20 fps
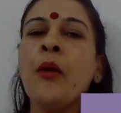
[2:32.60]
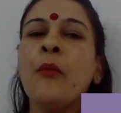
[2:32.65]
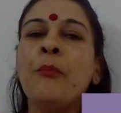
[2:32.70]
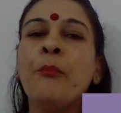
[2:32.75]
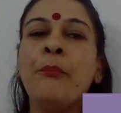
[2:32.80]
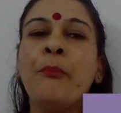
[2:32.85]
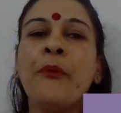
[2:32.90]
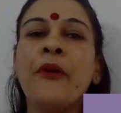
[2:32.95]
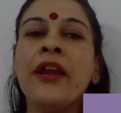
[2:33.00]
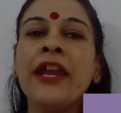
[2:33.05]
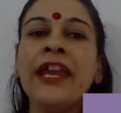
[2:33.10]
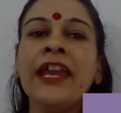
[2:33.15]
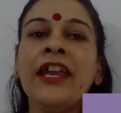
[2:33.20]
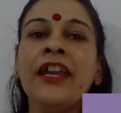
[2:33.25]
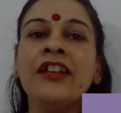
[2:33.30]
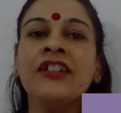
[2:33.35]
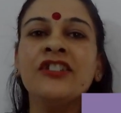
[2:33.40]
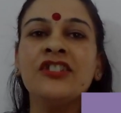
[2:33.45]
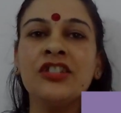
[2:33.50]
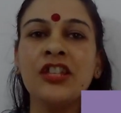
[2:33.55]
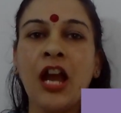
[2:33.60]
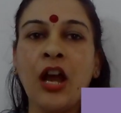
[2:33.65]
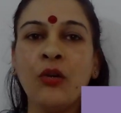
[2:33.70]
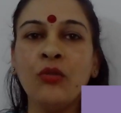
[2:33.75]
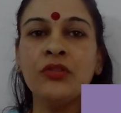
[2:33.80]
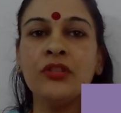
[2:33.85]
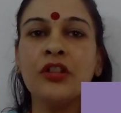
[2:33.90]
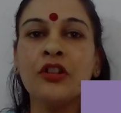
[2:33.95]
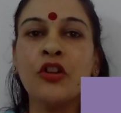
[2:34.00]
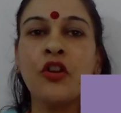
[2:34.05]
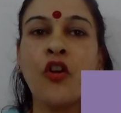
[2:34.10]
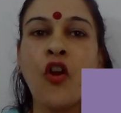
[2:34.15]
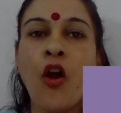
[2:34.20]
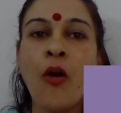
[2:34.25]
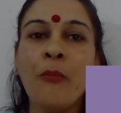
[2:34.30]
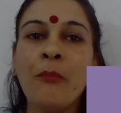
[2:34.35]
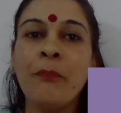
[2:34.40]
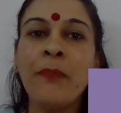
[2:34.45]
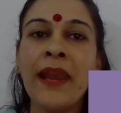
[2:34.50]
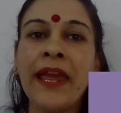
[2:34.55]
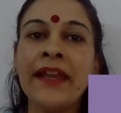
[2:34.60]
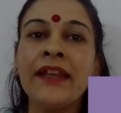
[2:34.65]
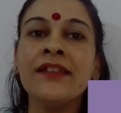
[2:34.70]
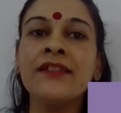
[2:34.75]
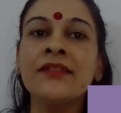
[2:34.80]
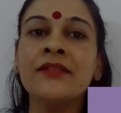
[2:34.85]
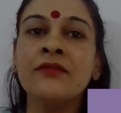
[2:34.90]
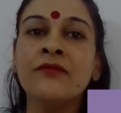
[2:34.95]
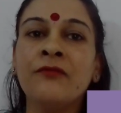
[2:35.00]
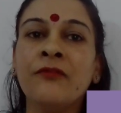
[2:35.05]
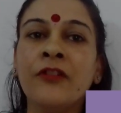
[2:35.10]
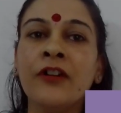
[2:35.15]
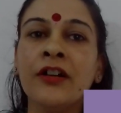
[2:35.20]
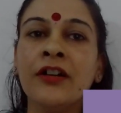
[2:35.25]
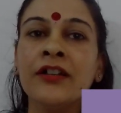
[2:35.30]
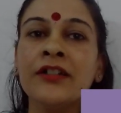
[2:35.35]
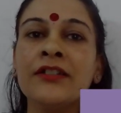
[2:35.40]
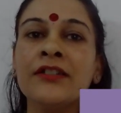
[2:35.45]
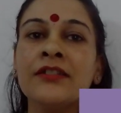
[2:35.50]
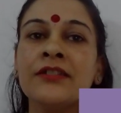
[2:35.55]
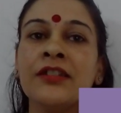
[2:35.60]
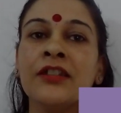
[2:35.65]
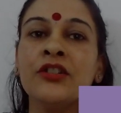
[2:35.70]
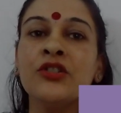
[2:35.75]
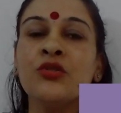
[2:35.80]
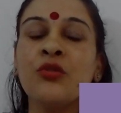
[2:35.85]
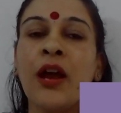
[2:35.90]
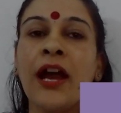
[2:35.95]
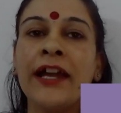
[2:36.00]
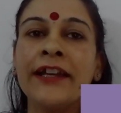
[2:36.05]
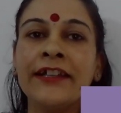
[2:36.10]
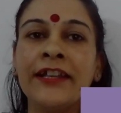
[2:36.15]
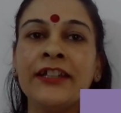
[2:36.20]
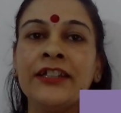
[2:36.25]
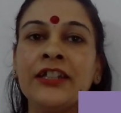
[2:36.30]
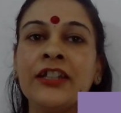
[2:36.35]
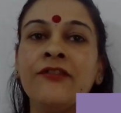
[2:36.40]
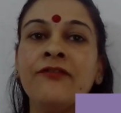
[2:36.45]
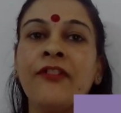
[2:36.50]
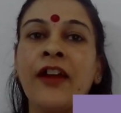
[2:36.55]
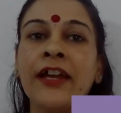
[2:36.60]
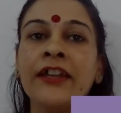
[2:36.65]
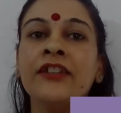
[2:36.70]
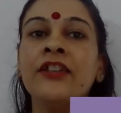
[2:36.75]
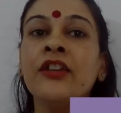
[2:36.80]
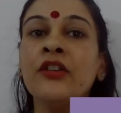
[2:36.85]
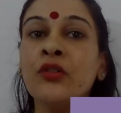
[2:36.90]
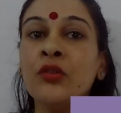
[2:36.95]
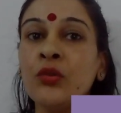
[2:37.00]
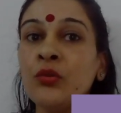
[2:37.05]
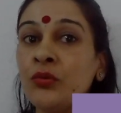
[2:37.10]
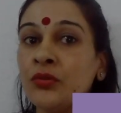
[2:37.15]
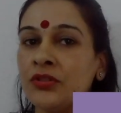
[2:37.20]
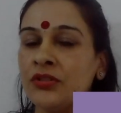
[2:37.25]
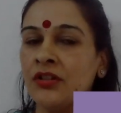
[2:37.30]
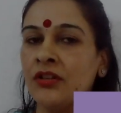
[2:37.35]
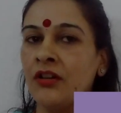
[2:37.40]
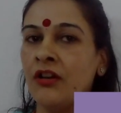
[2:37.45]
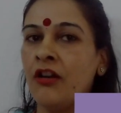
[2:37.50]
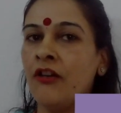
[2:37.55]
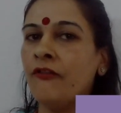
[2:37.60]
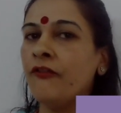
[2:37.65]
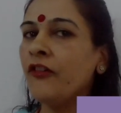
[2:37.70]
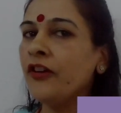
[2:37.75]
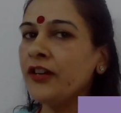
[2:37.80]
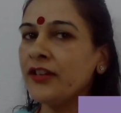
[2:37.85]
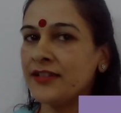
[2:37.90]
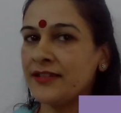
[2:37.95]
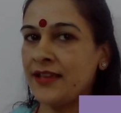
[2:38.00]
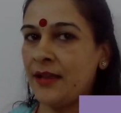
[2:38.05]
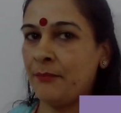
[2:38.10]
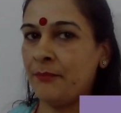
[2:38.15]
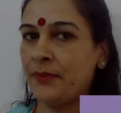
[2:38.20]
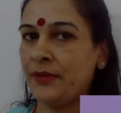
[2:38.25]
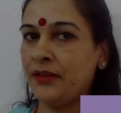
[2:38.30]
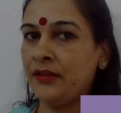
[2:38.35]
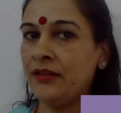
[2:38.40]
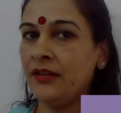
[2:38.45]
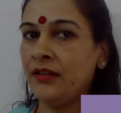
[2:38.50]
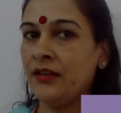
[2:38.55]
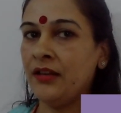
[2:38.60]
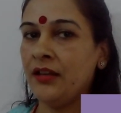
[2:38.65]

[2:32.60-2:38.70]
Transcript: Break down the complex words to identify their root. For example,